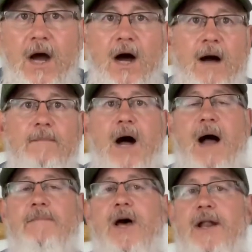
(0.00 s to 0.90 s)

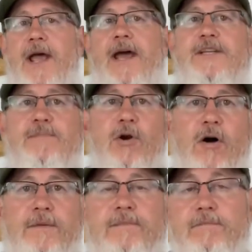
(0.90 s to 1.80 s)
I'm not an expert
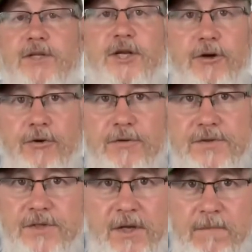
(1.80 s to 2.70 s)
on
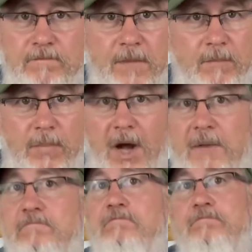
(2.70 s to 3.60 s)
materials, but,